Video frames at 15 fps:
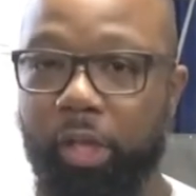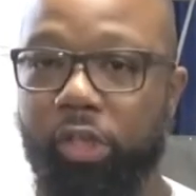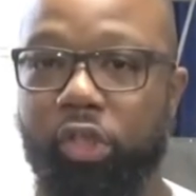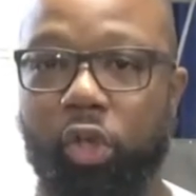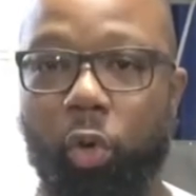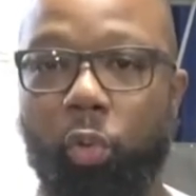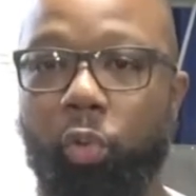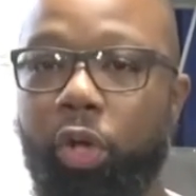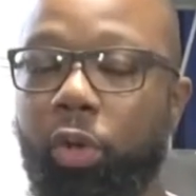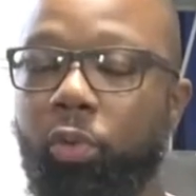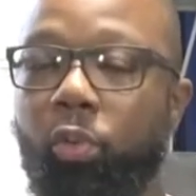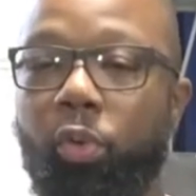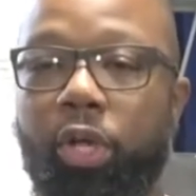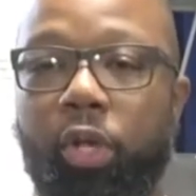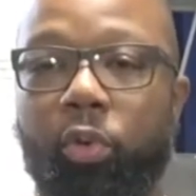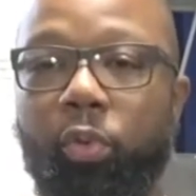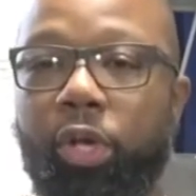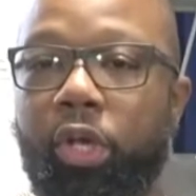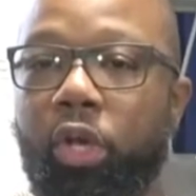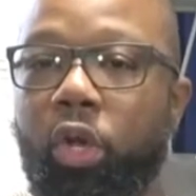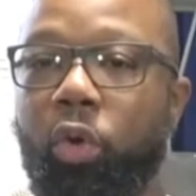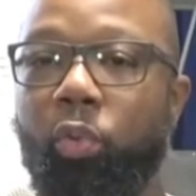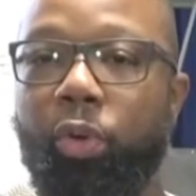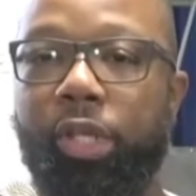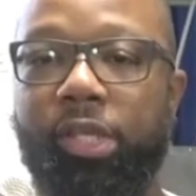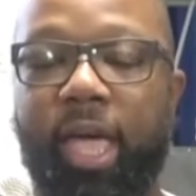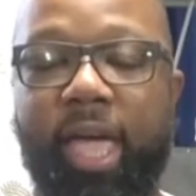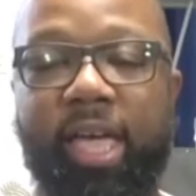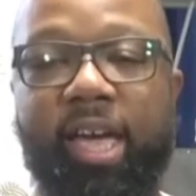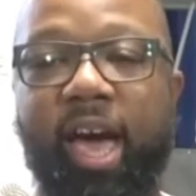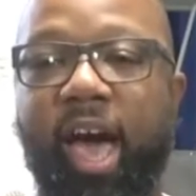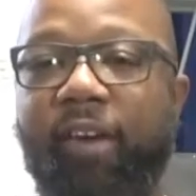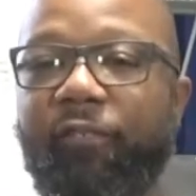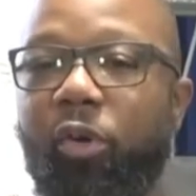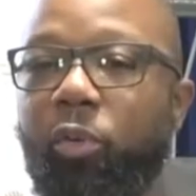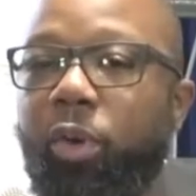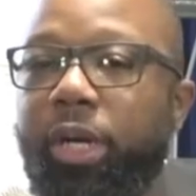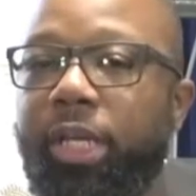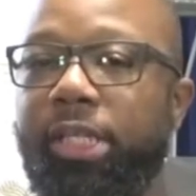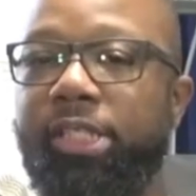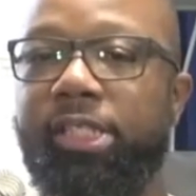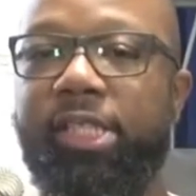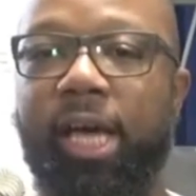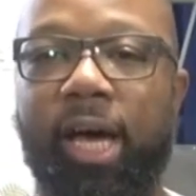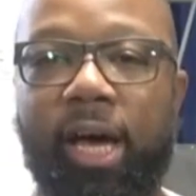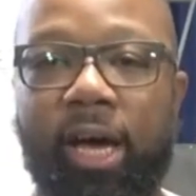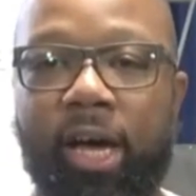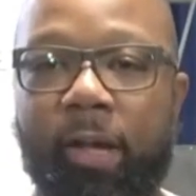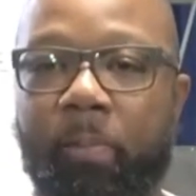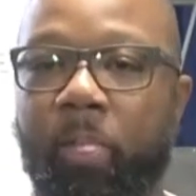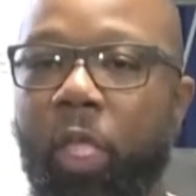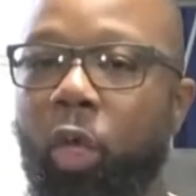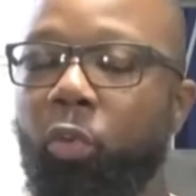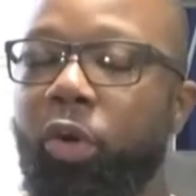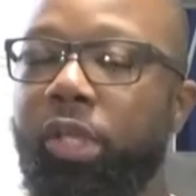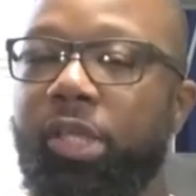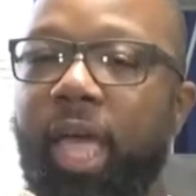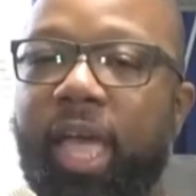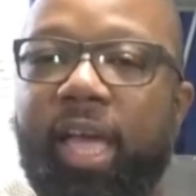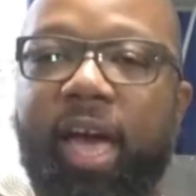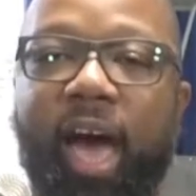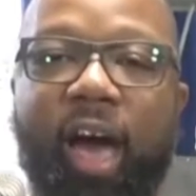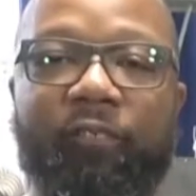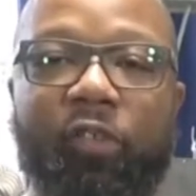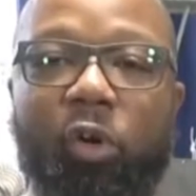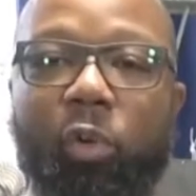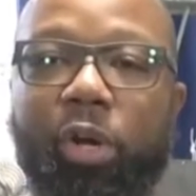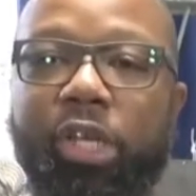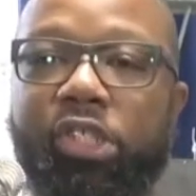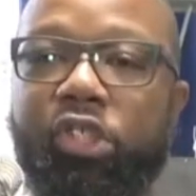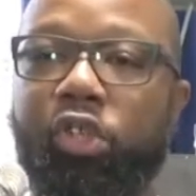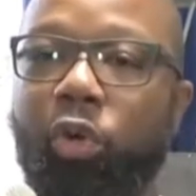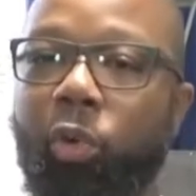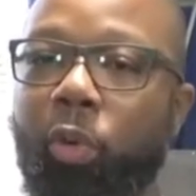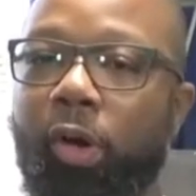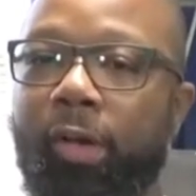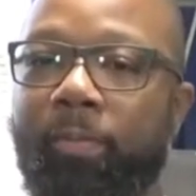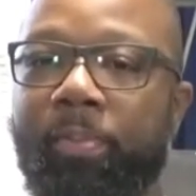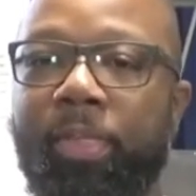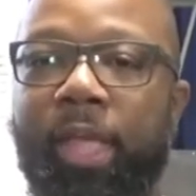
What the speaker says: So we thank God for what he's done. We thank God for what he's doing.